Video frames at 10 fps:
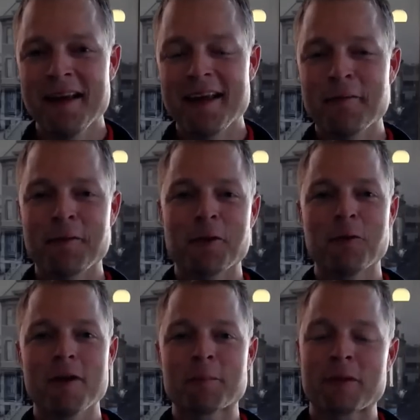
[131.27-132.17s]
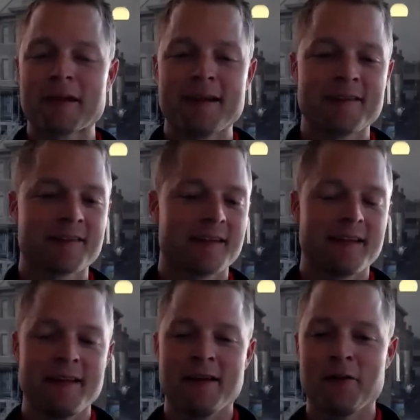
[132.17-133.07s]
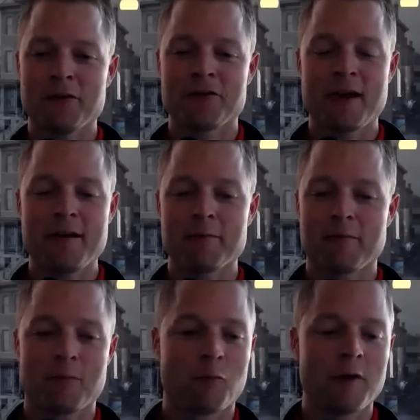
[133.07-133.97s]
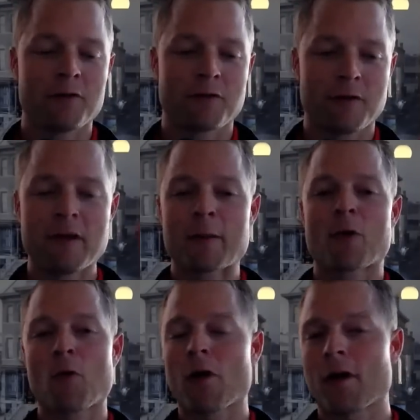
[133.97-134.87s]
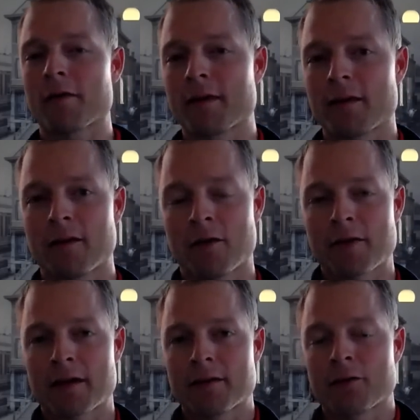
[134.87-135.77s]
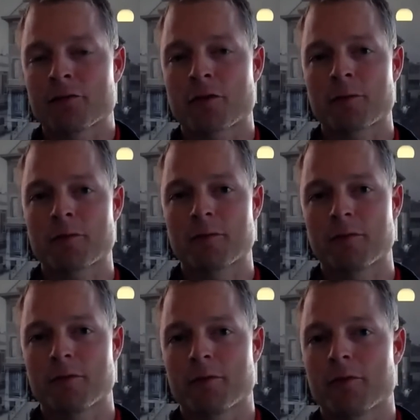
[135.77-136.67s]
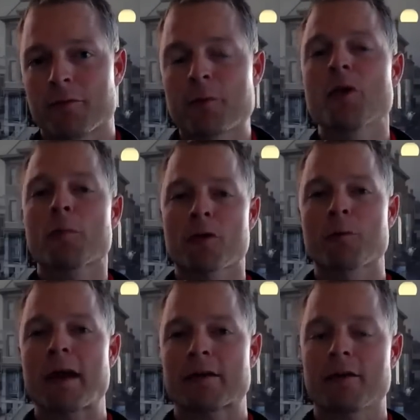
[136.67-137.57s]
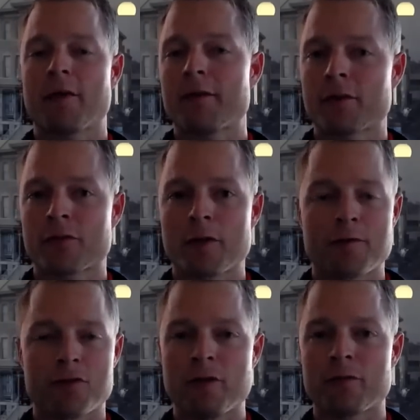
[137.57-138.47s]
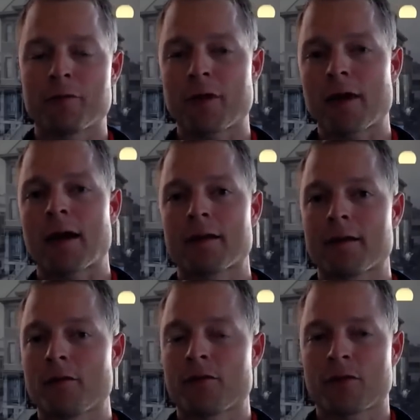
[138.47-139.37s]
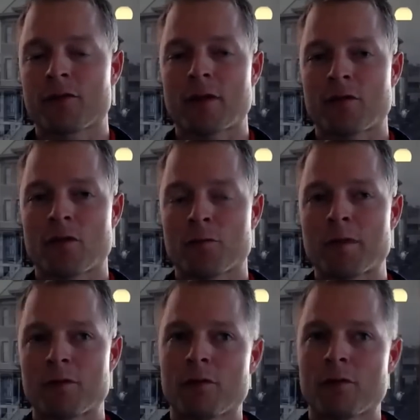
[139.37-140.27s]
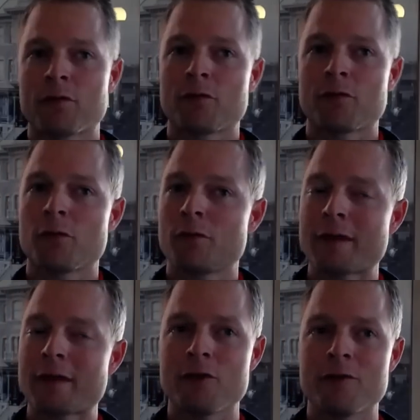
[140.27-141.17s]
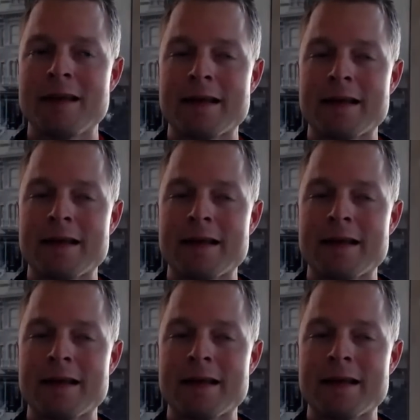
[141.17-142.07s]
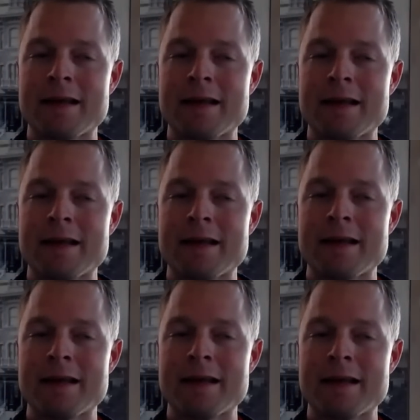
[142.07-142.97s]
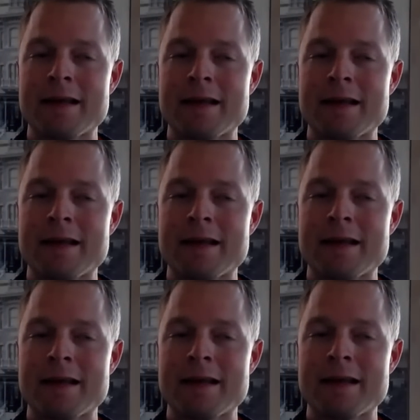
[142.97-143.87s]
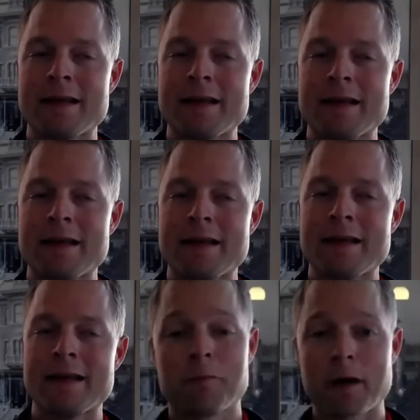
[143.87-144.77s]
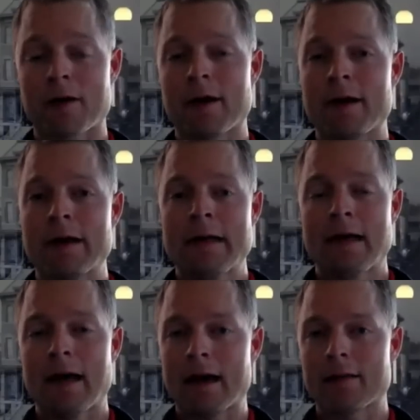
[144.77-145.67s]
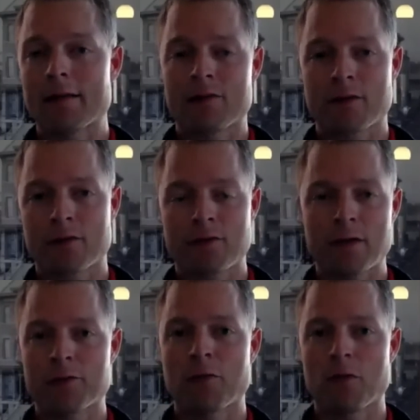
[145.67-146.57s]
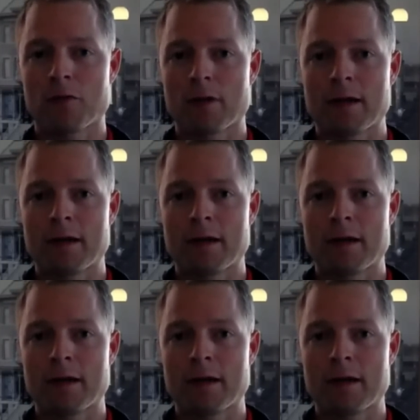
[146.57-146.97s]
if you would please, you know, Jay, what's number one on that list from your perspective? Obviously, you've achieved a very high level of success in this business. You've got a unique angle, and you've got a rather large team with some very highly successful,